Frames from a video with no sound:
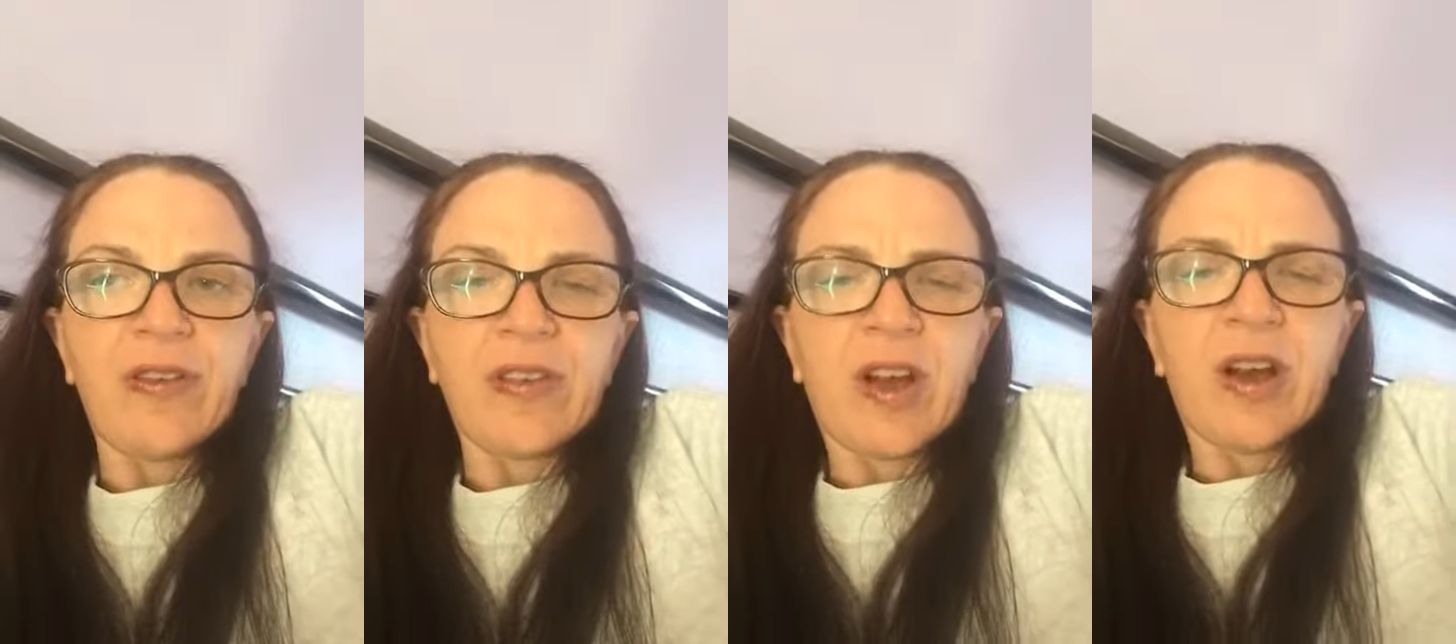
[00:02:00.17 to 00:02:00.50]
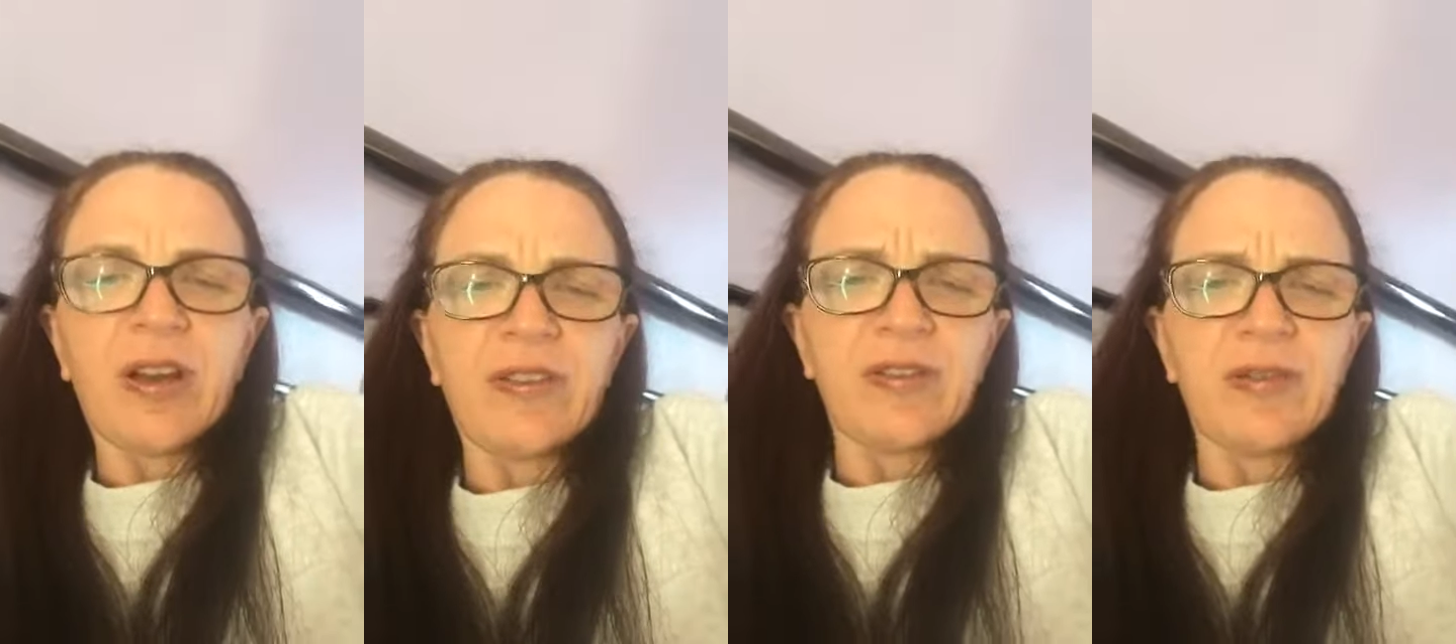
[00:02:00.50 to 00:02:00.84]
of
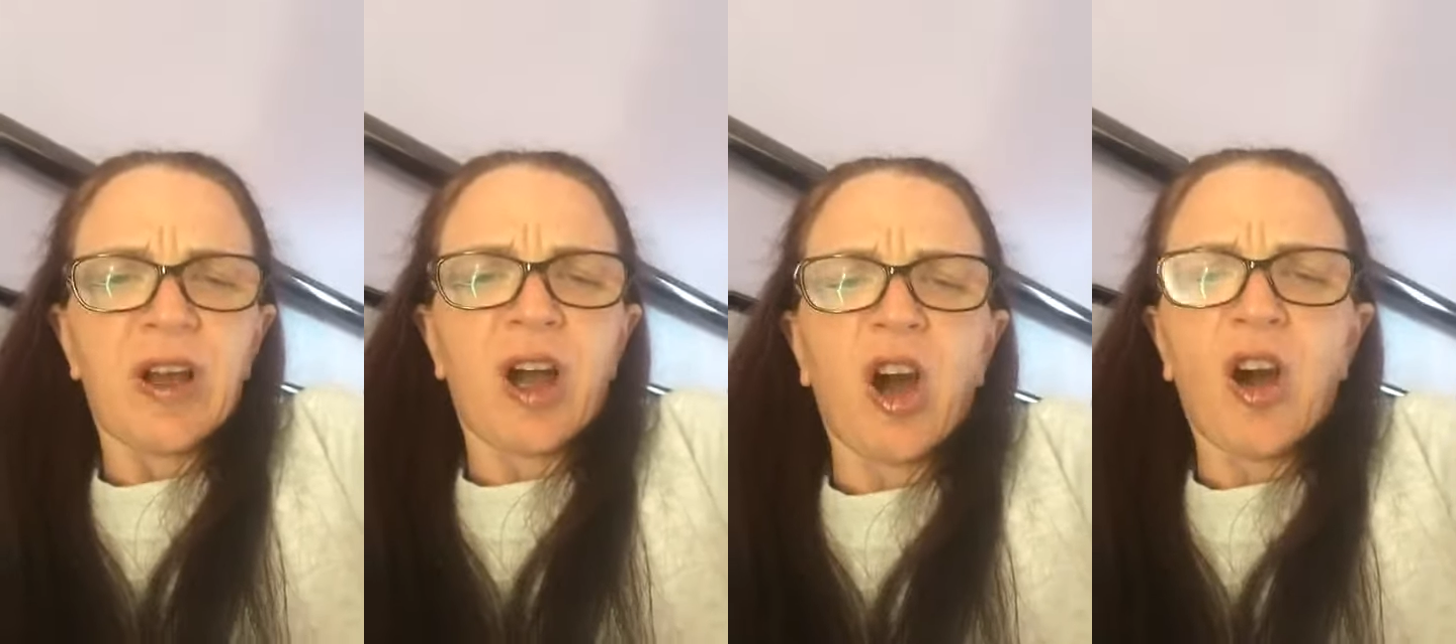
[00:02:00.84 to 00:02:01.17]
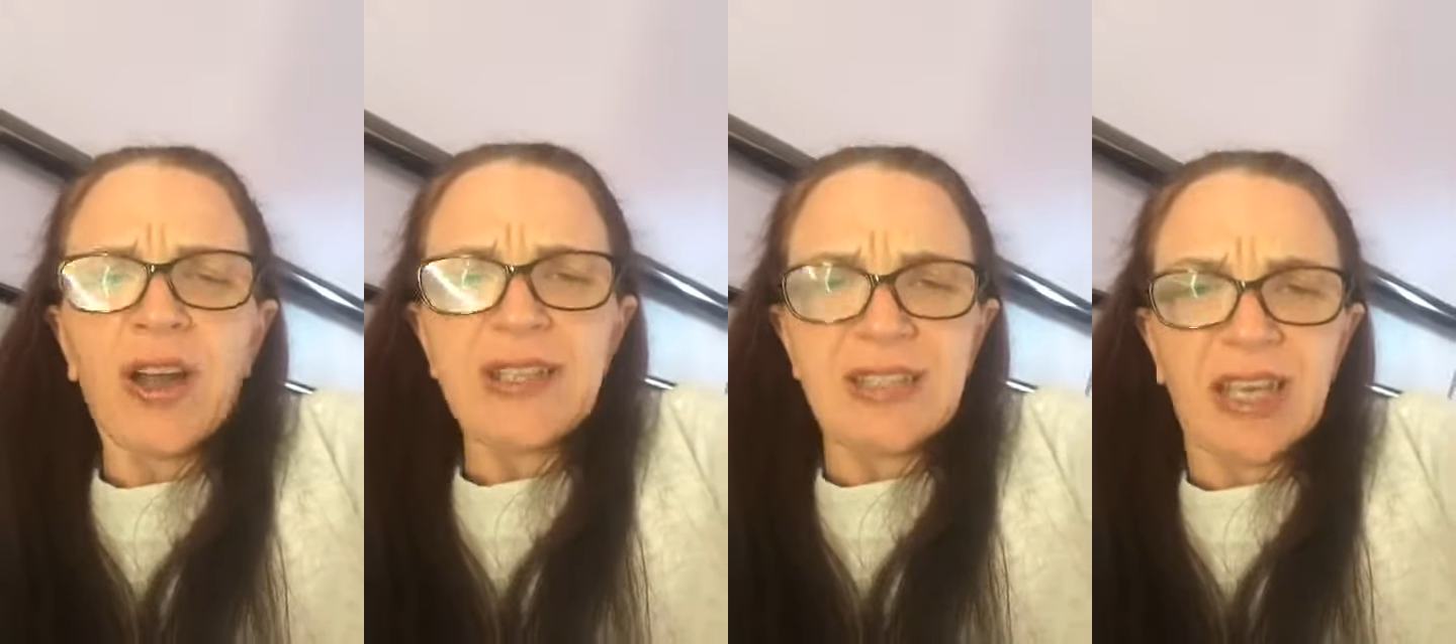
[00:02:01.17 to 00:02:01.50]
kind of
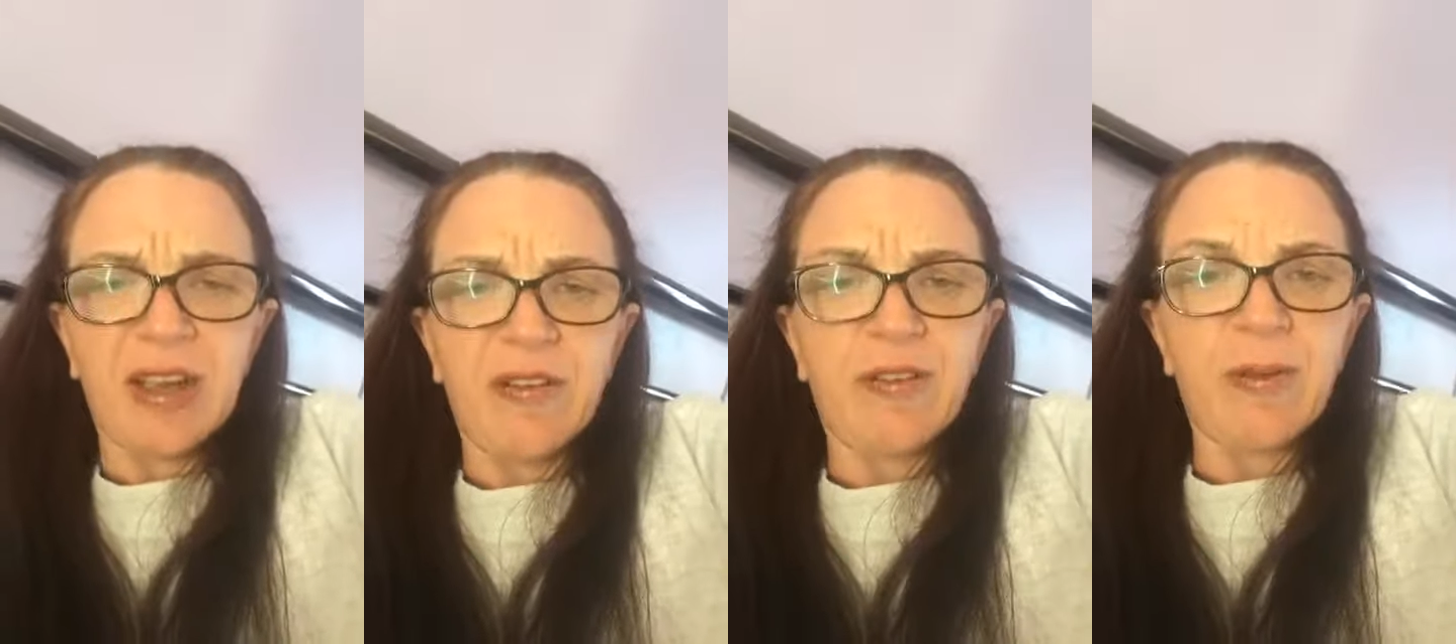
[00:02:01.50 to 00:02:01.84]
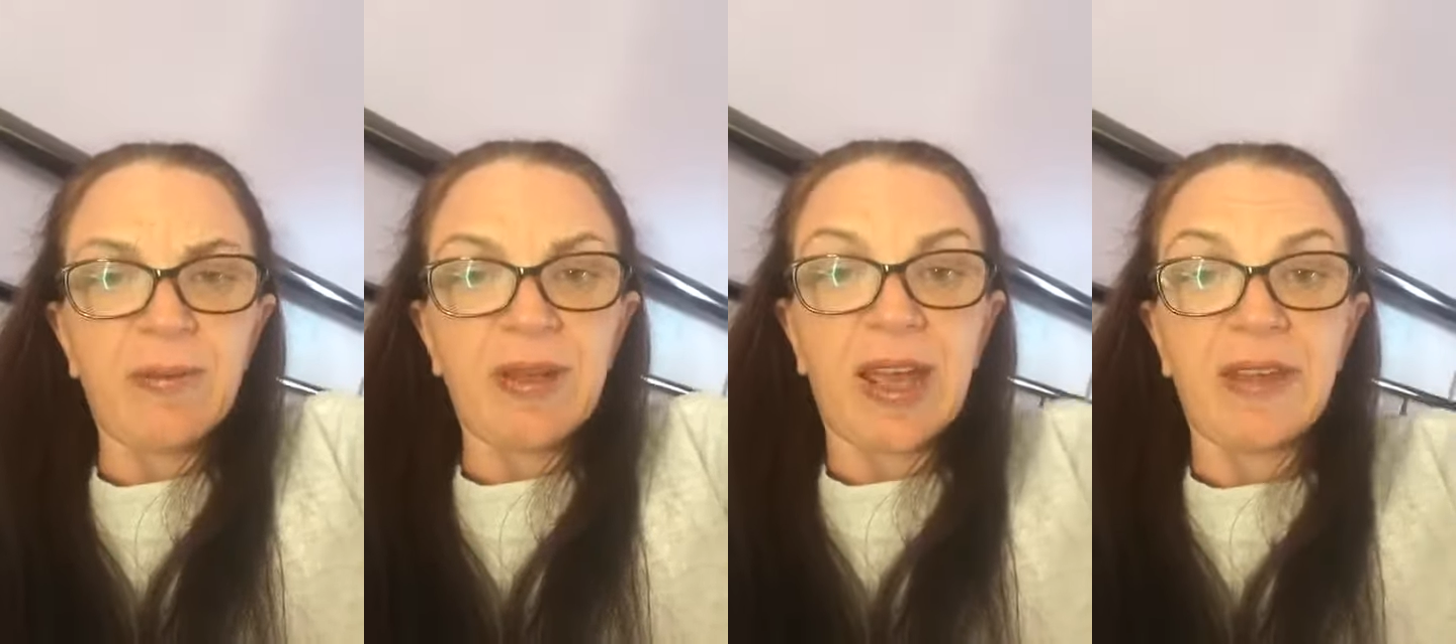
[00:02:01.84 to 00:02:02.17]
hiding
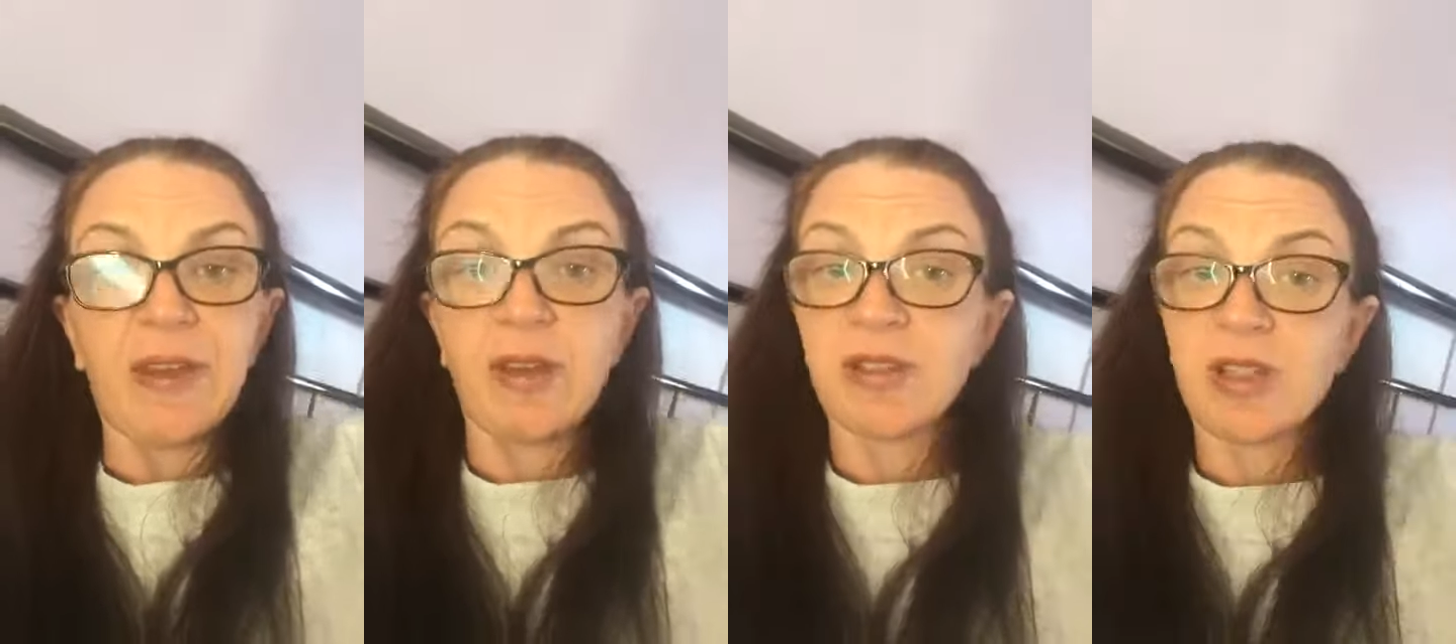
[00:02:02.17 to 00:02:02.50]
from getting those